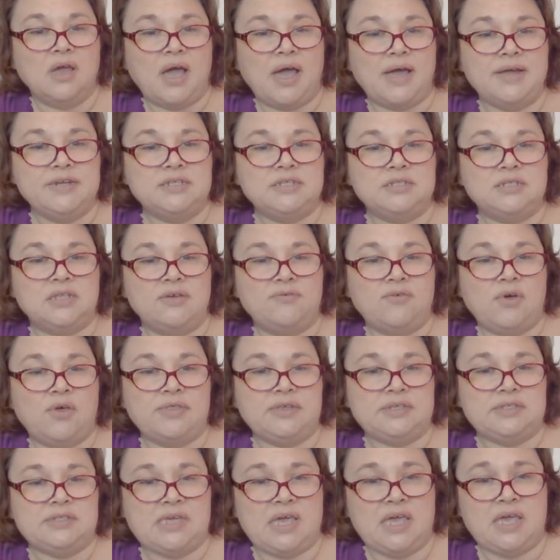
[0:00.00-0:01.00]
I just love all
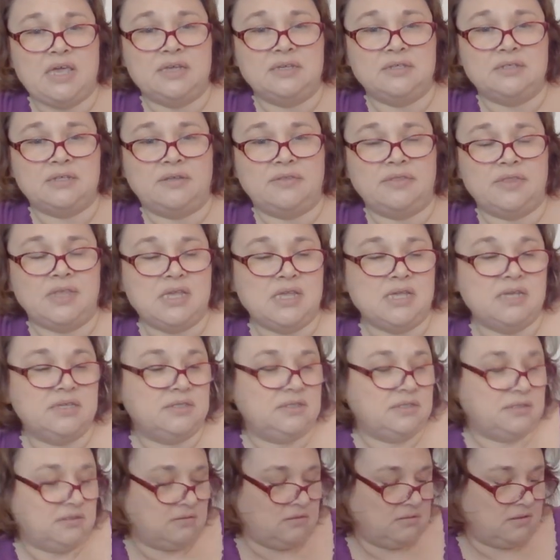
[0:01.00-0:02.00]
the sayings on
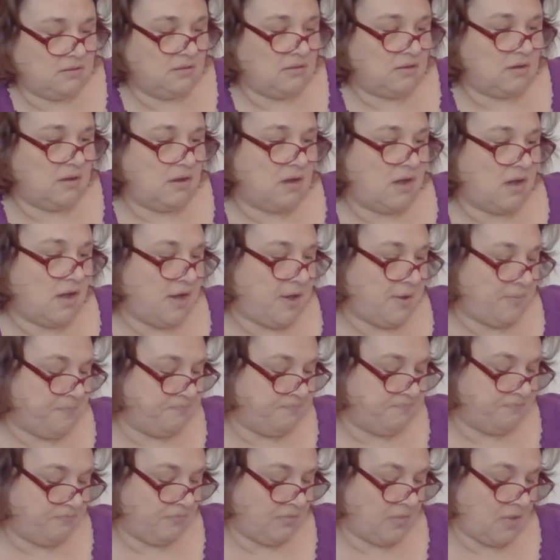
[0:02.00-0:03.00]
these.
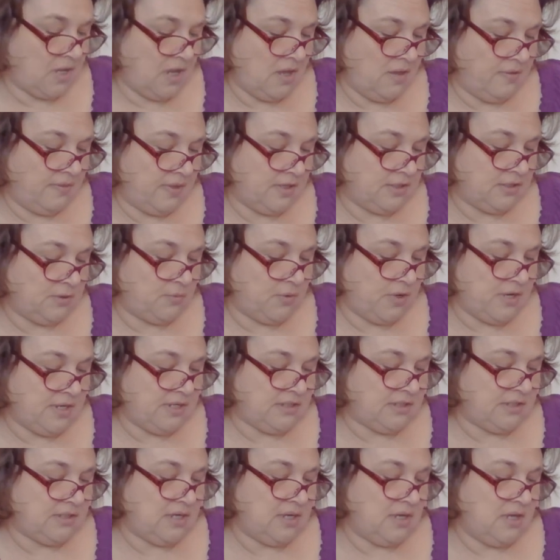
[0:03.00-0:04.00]
Um, this one
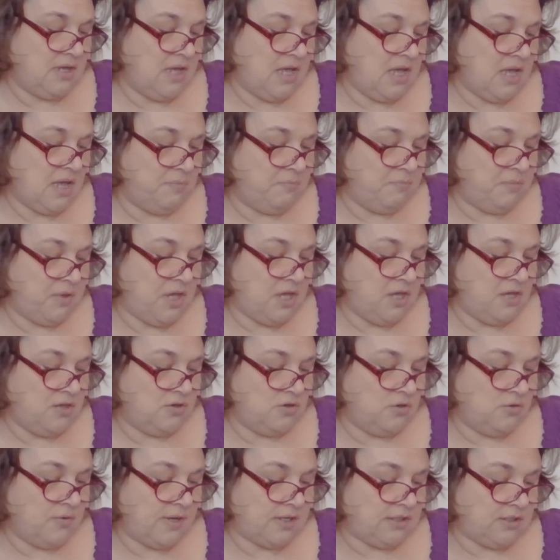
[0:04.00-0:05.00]
is be
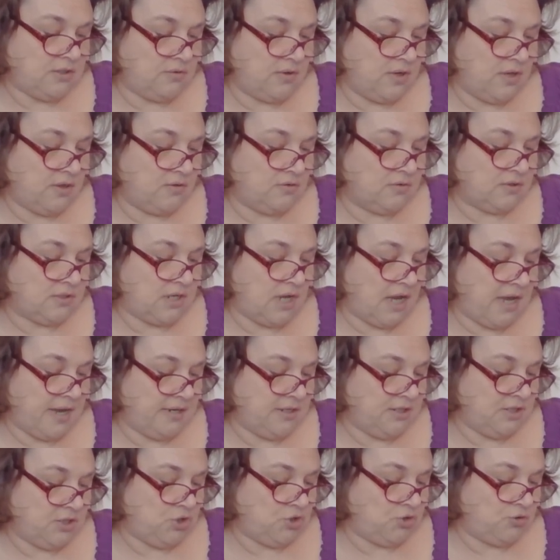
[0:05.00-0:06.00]
you as to others,
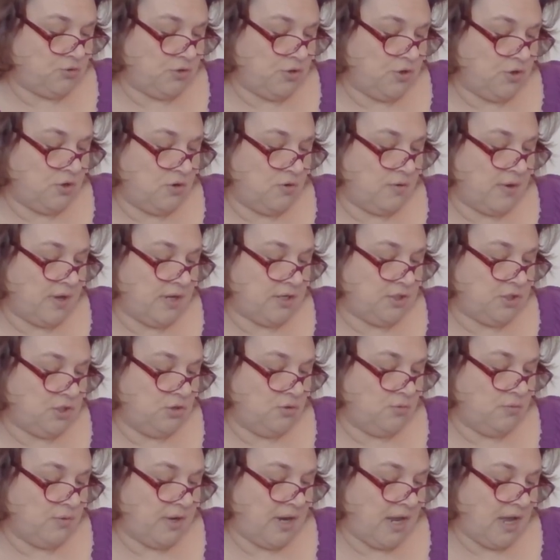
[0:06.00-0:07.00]
kind and true, as
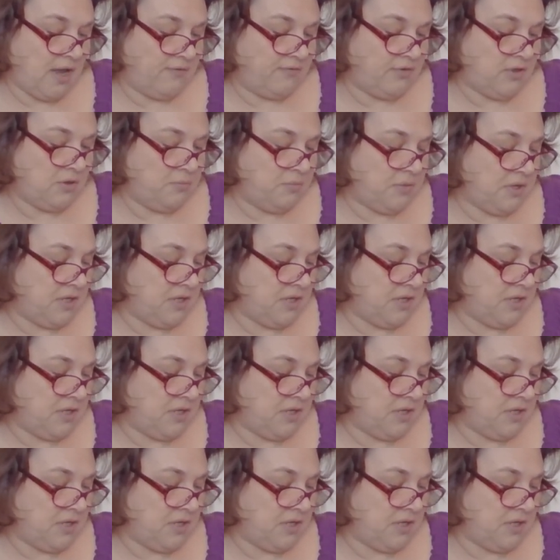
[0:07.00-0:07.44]
you would have them